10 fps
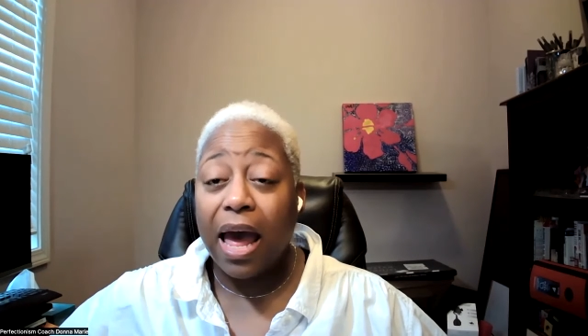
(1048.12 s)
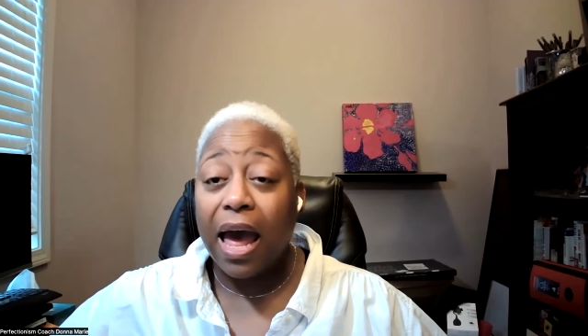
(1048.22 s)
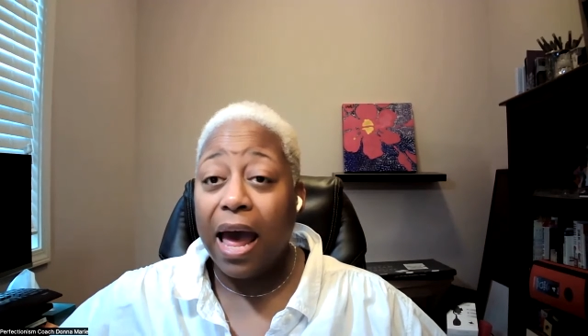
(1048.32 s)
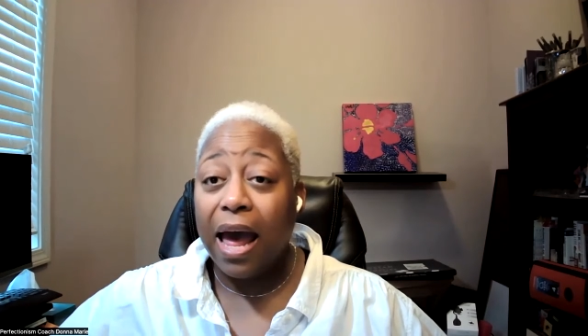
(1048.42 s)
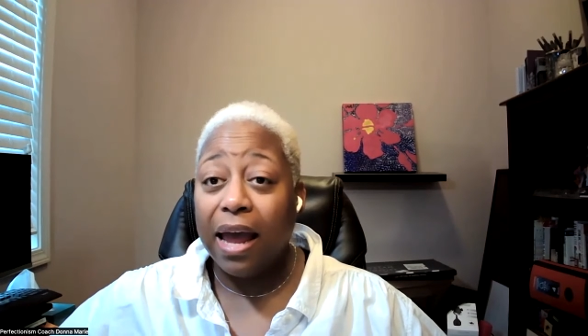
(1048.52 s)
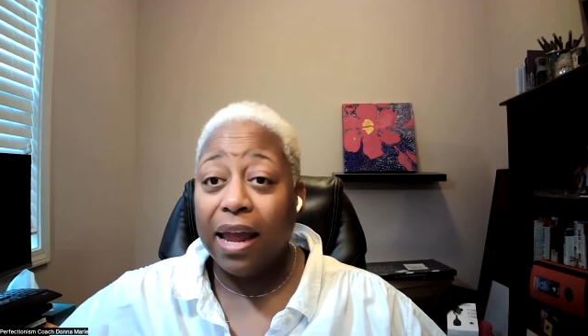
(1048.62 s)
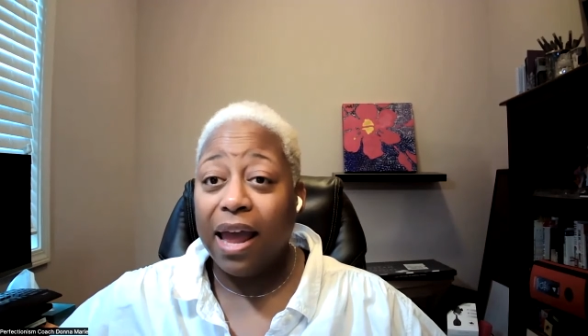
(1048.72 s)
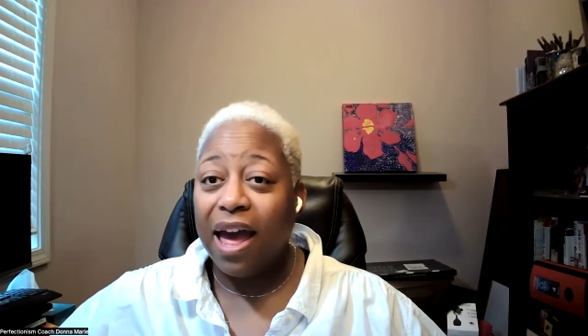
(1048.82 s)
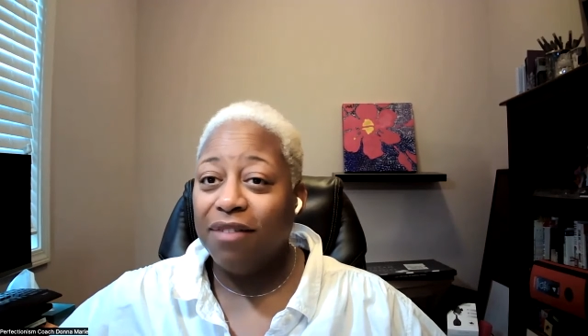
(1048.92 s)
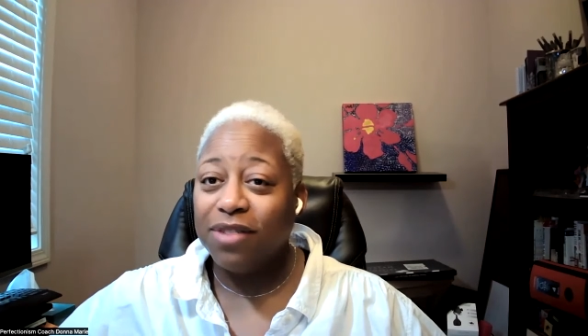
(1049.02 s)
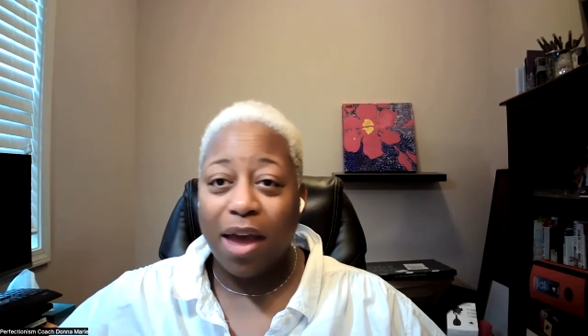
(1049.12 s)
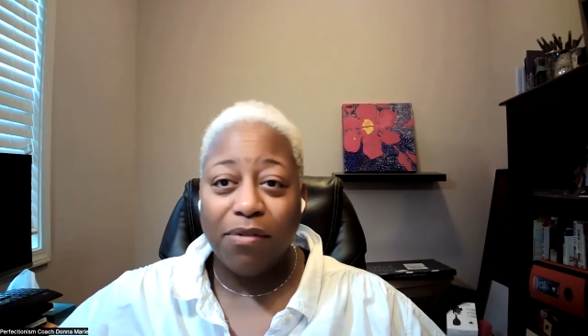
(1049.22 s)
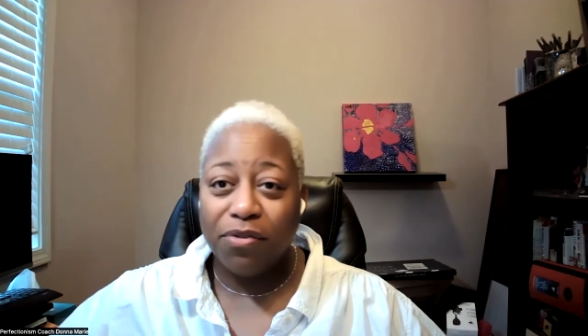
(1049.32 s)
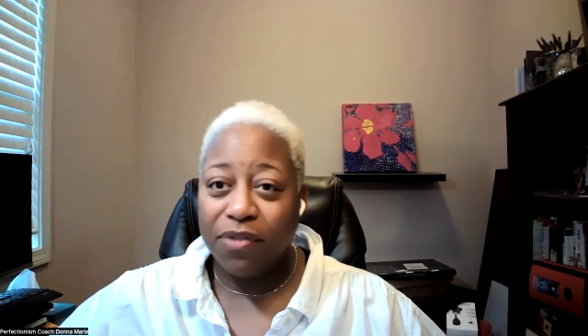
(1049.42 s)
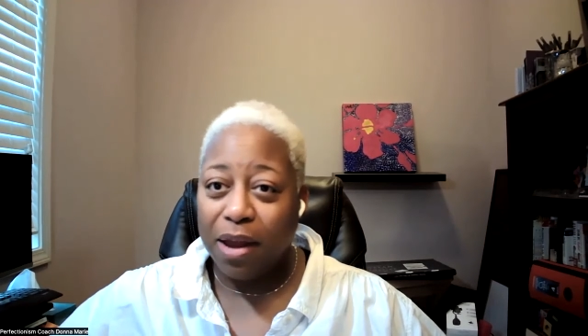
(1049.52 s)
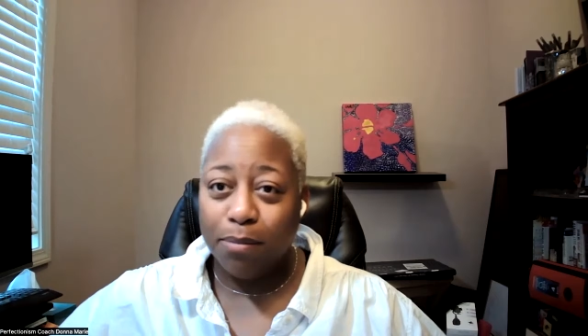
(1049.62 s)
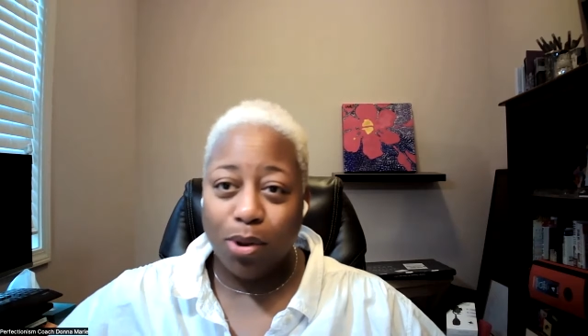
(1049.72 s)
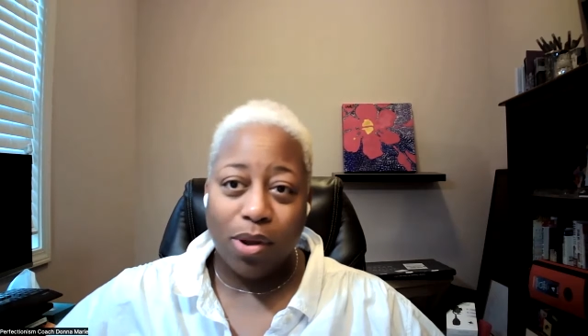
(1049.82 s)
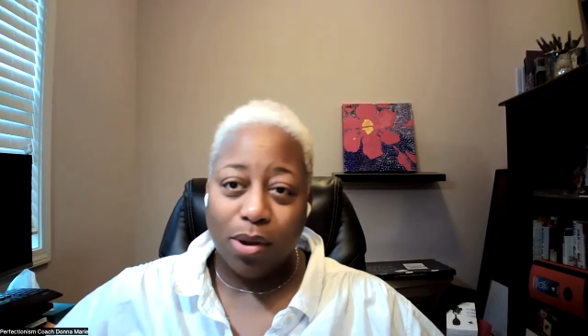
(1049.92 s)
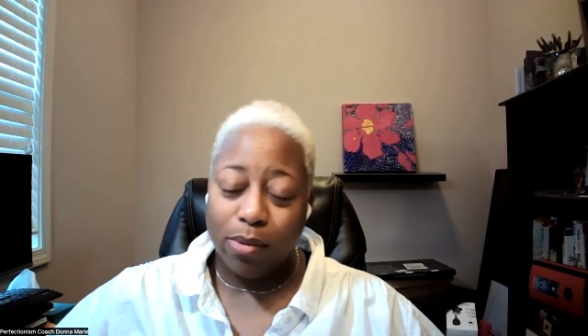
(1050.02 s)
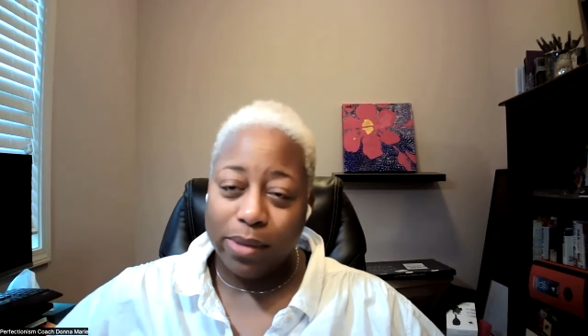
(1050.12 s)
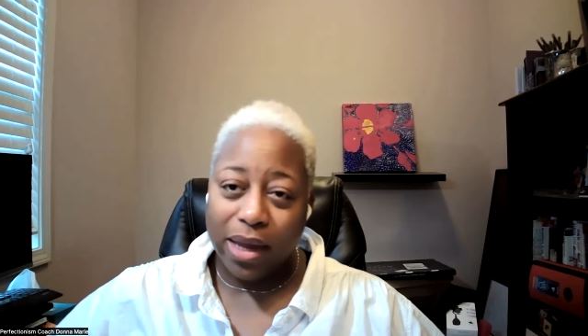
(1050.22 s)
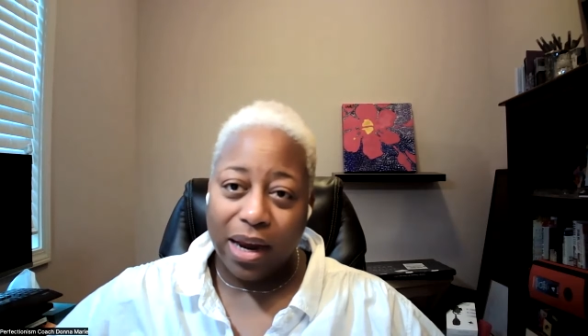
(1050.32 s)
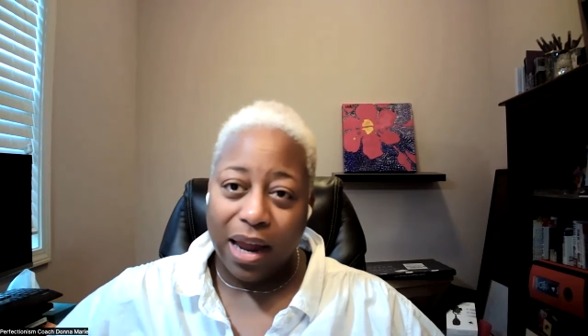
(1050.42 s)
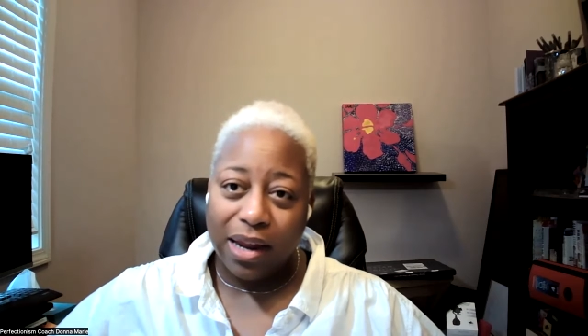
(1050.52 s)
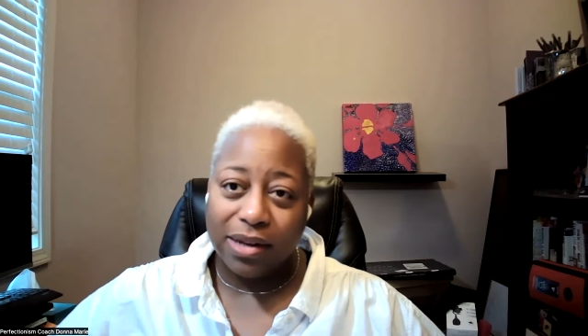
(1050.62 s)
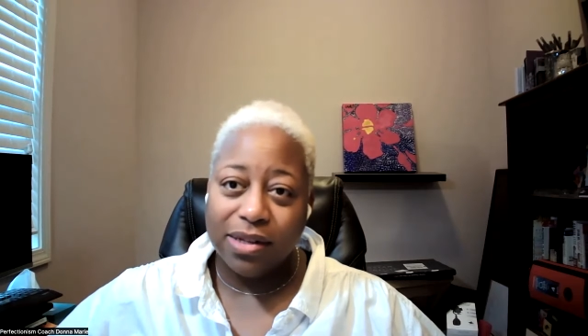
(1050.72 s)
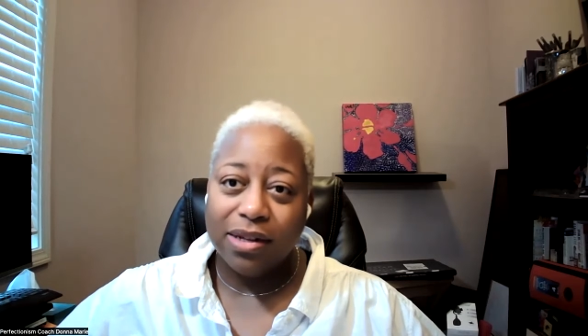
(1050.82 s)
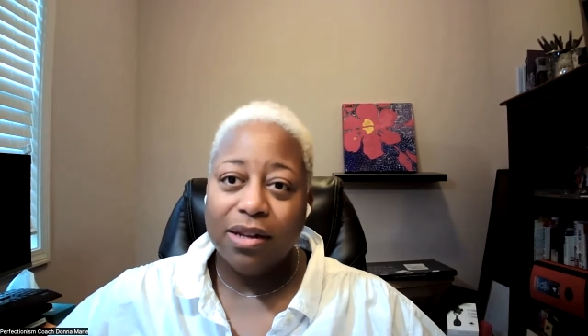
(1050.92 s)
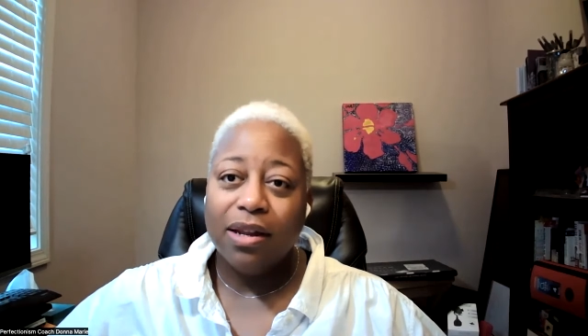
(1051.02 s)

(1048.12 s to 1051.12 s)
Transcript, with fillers: I have to have a fan blowing on me at night.